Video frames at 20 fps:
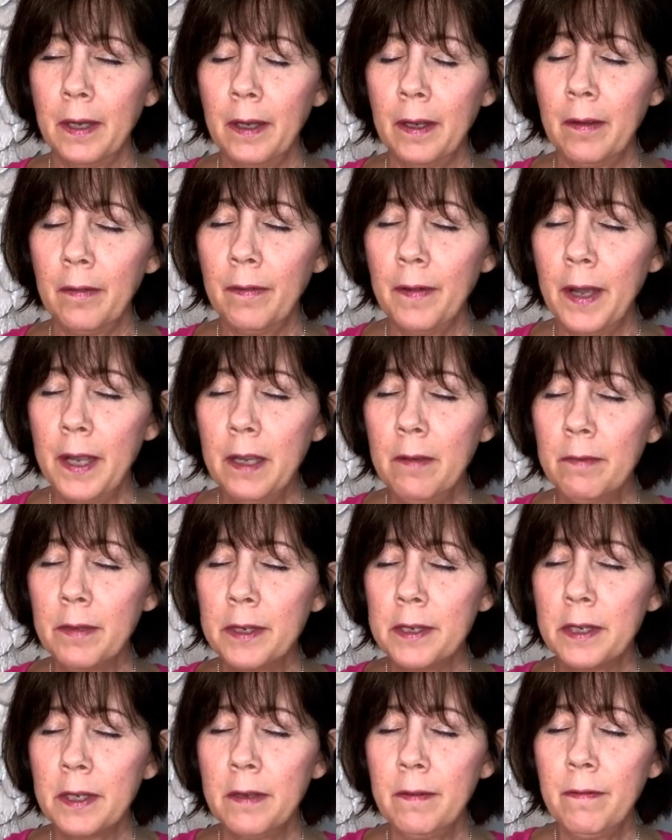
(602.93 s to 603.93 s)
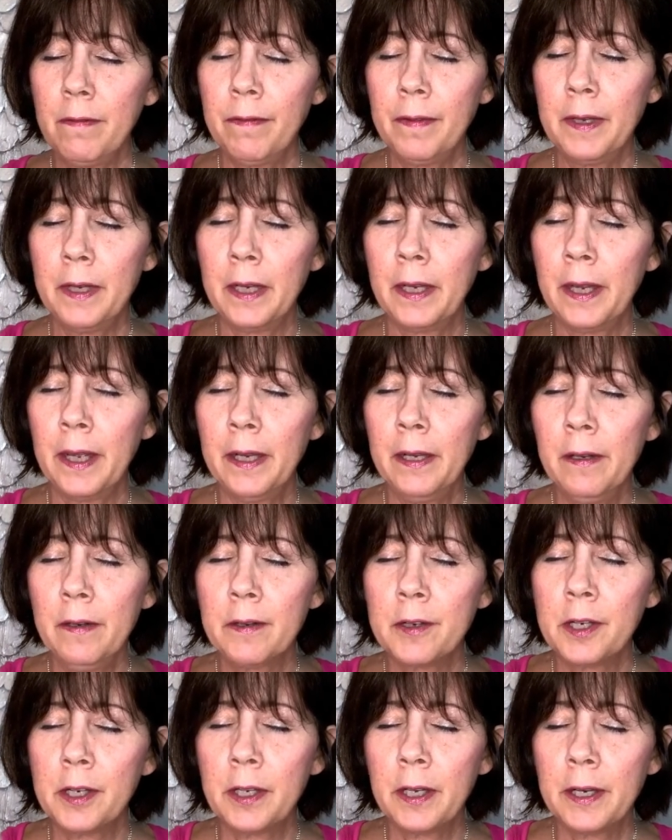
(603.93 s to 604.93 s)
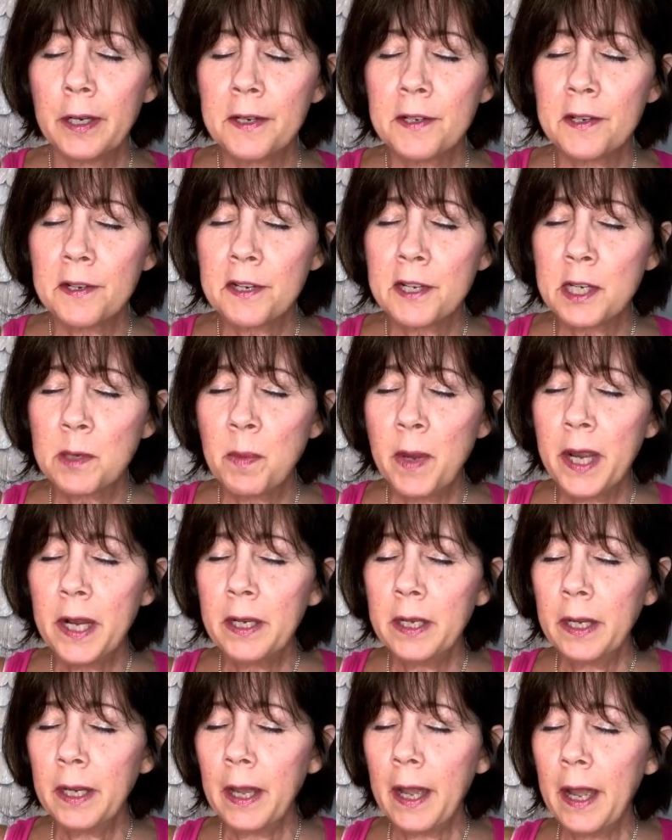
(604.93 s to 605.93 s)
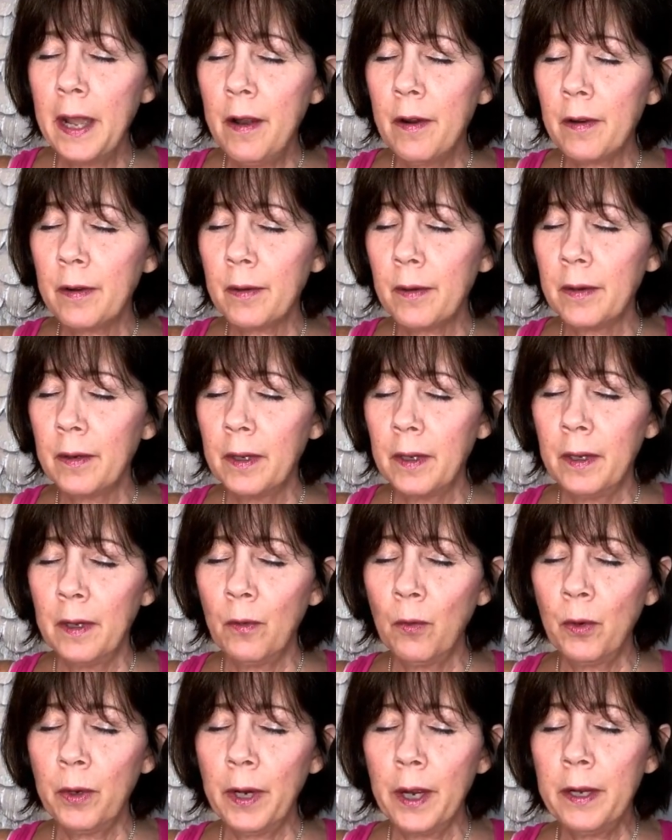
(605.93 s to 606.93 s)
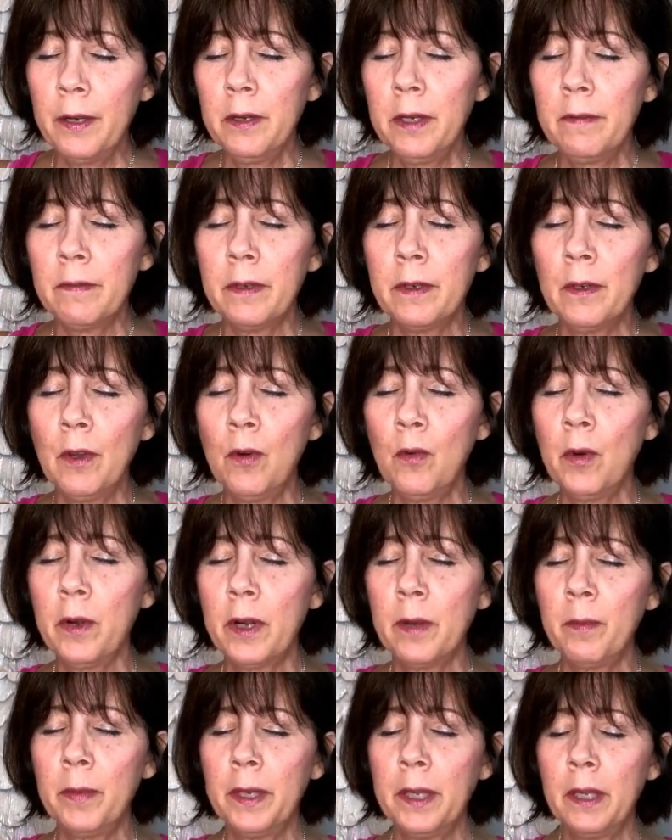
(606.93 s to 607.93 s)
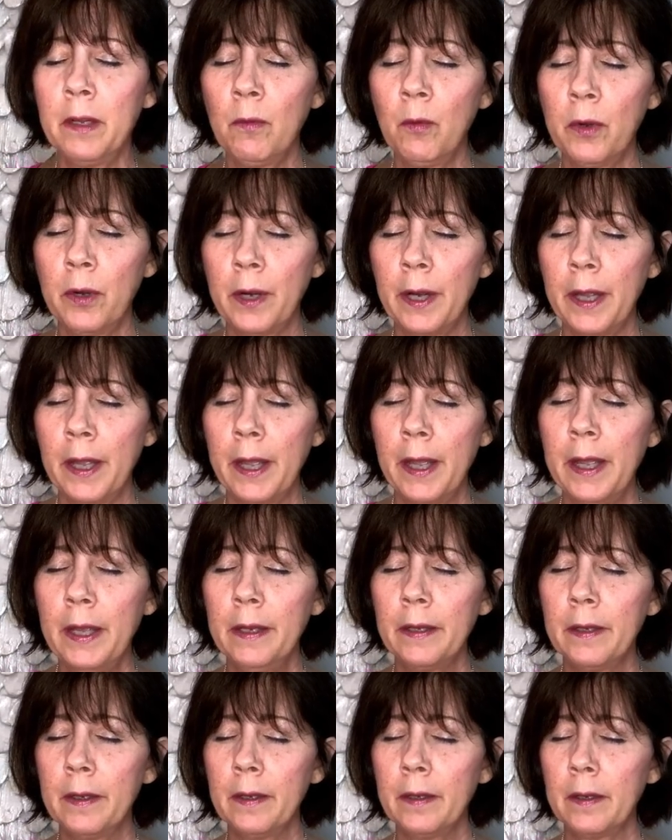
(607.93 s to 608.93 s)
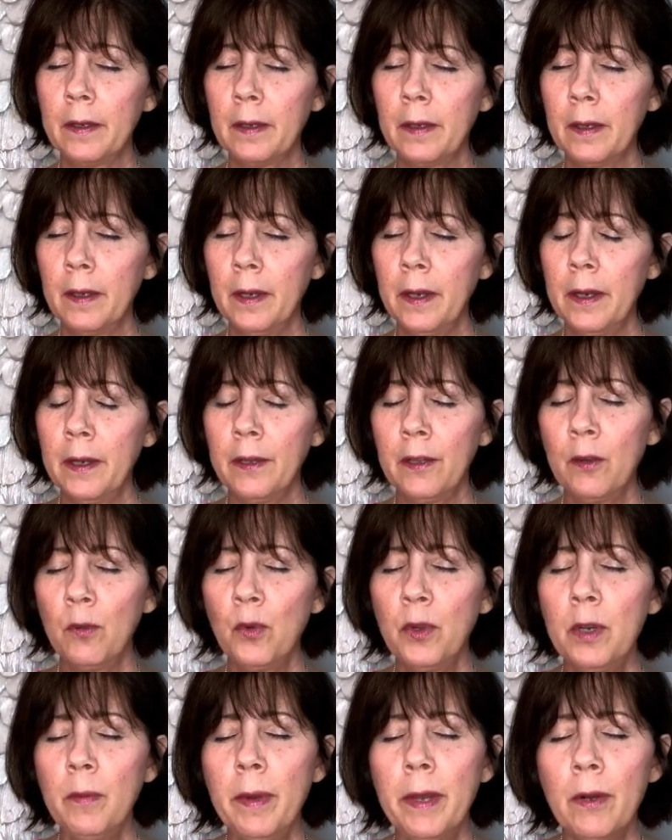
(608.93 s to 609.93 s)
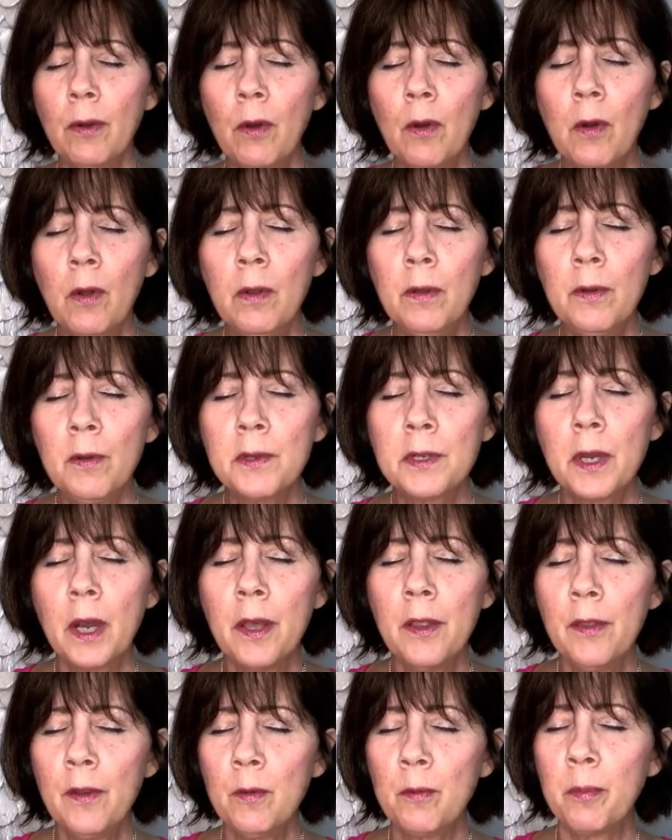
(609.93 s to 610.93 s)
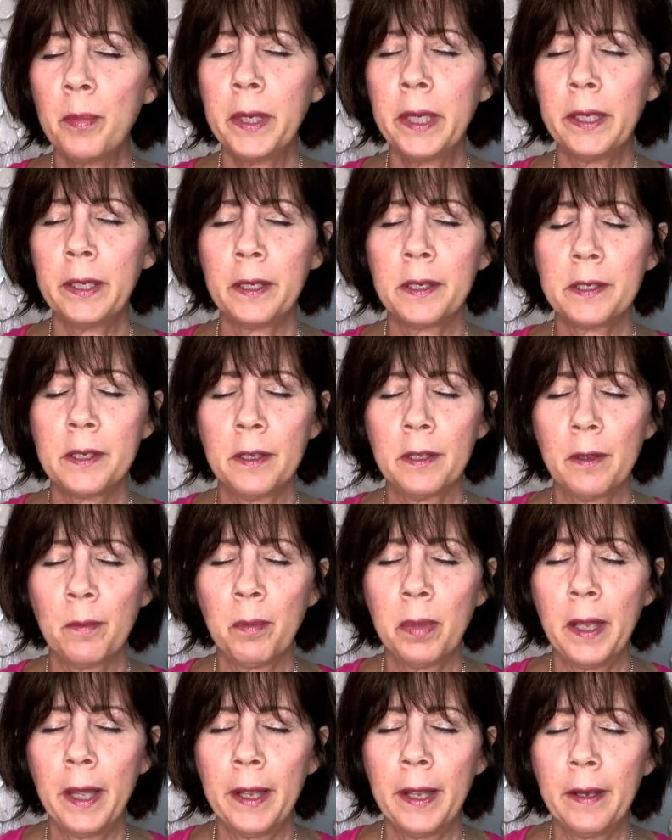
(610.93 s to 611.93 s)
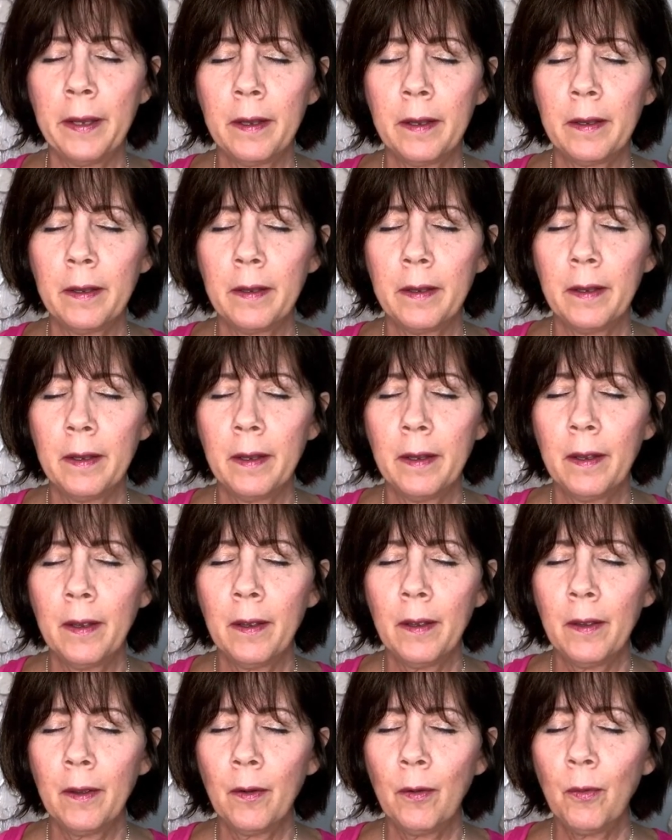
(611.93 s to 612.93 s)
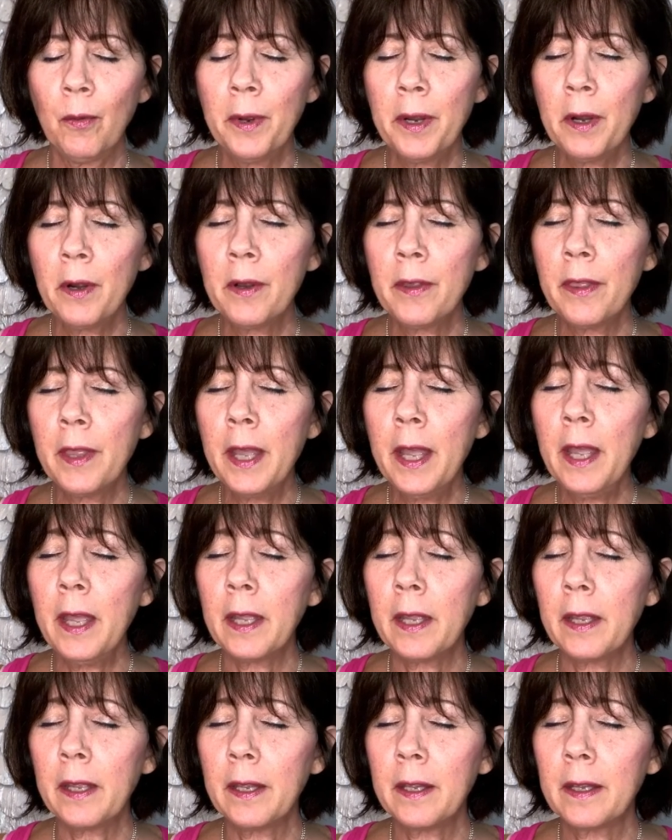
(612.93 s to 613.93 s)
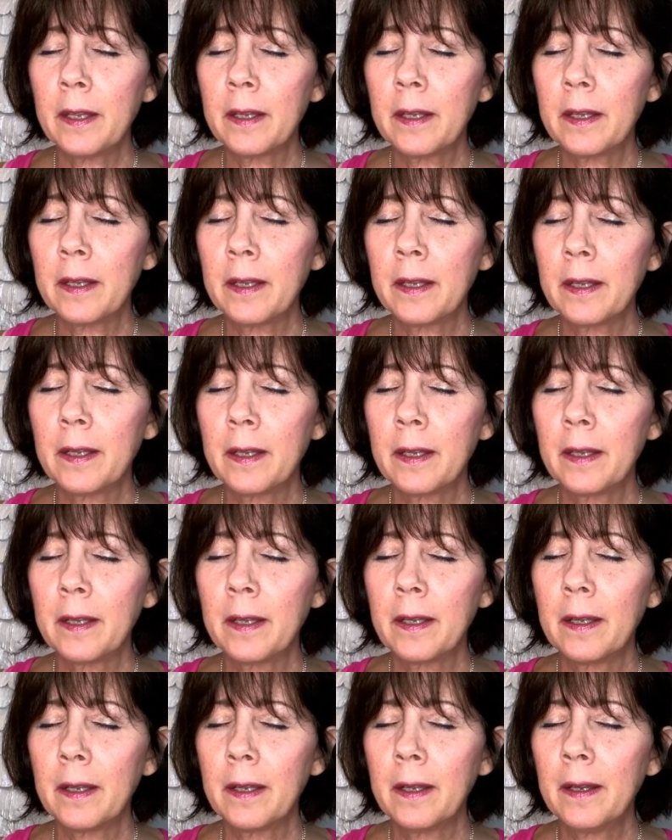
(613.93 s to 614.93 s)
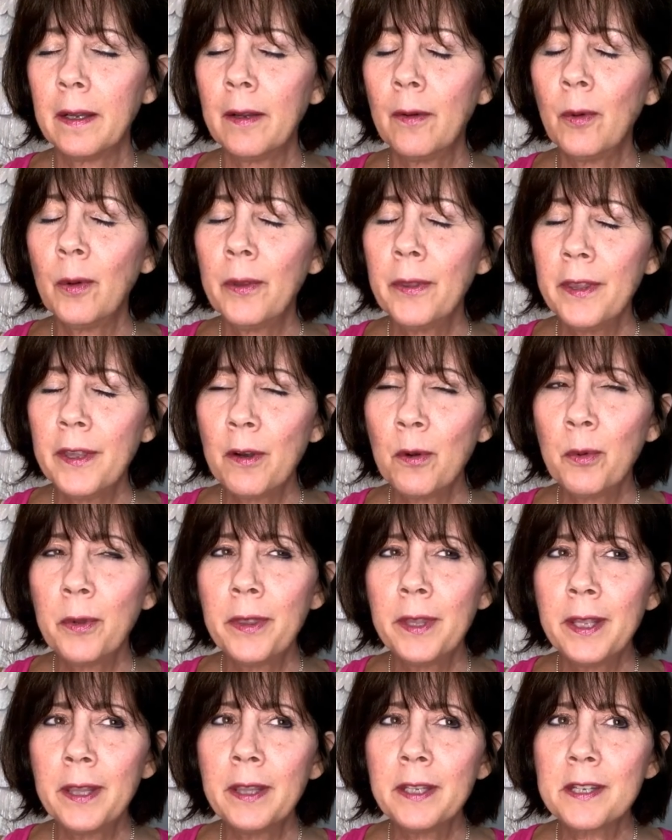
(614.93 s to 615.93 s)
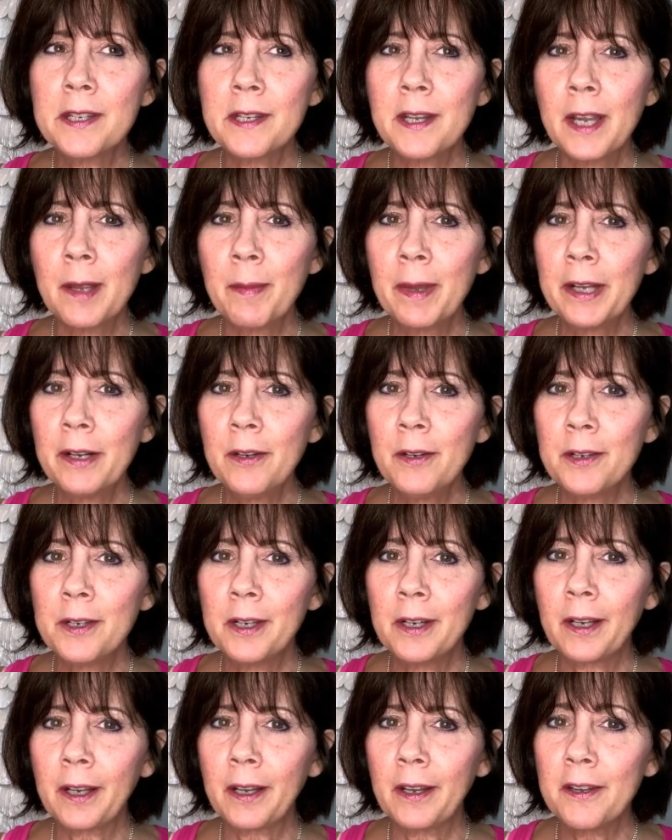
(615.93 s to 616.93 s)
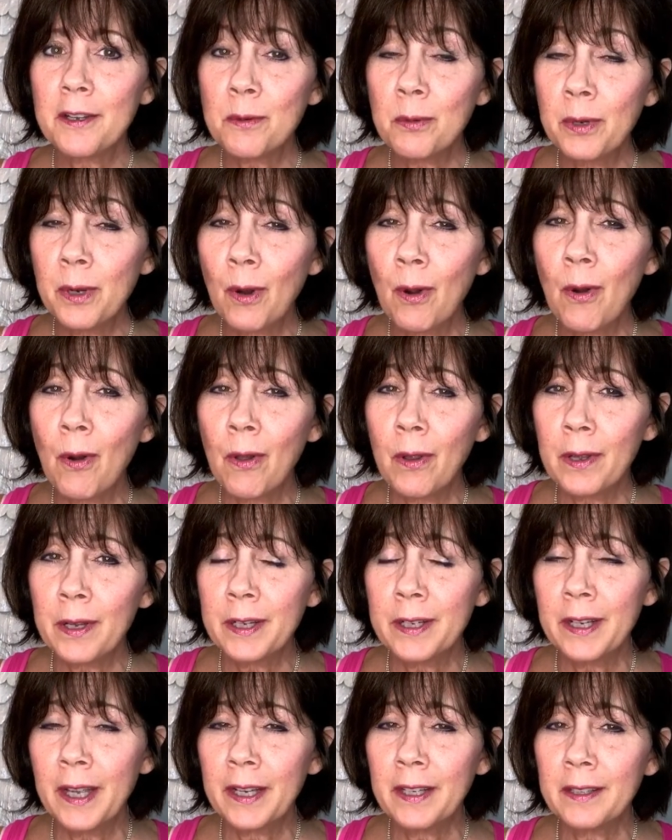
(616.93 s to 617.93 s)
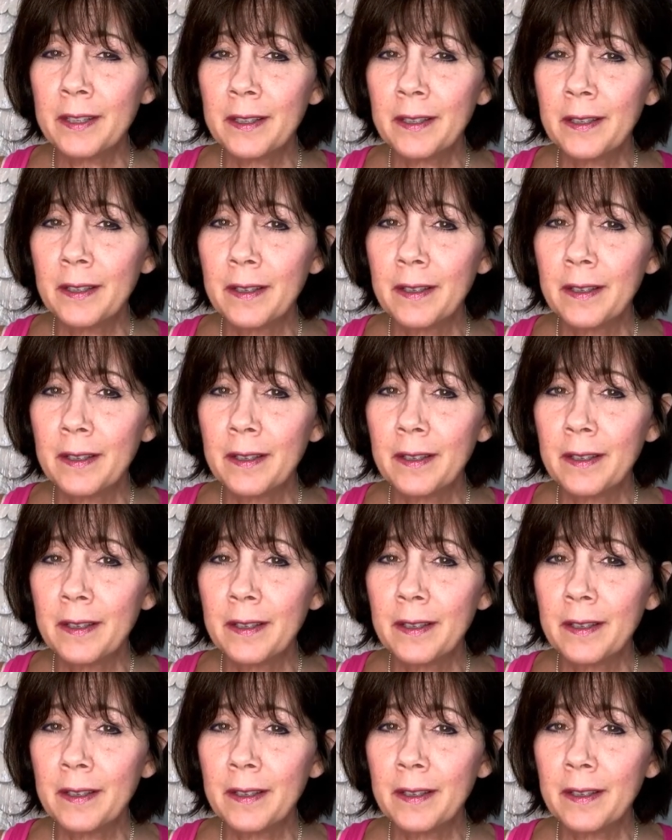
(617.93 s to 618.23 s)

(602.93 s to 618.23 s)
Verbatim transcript: if I am this infinite energy that is expanding out, where I don't even know where I begin, where I end, then what about all those other beings on the planet? Where are they? Well, they're within the same energy, because we are all connected.